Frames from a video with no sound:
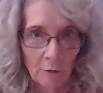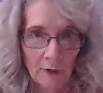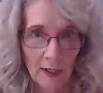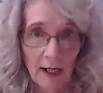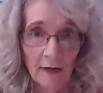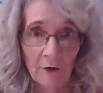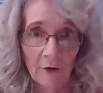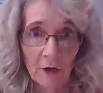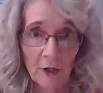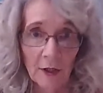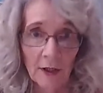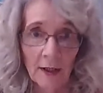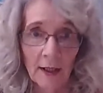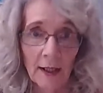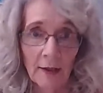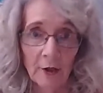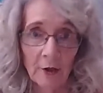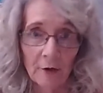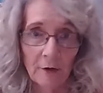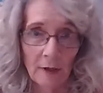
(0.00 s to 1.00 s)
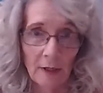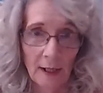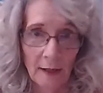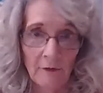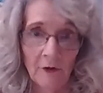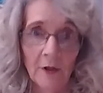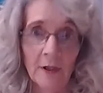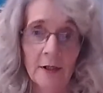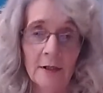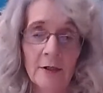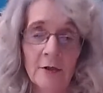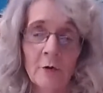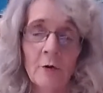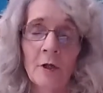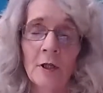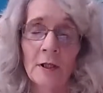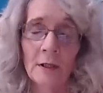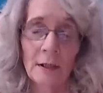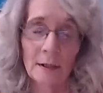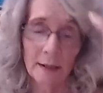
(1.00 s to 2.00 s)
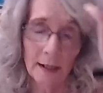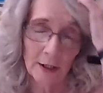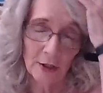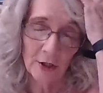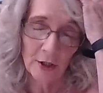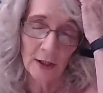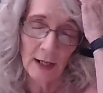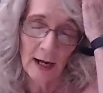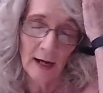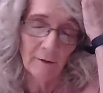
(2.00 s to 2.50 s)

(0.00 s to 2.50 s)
never the clutter, never the disorganization.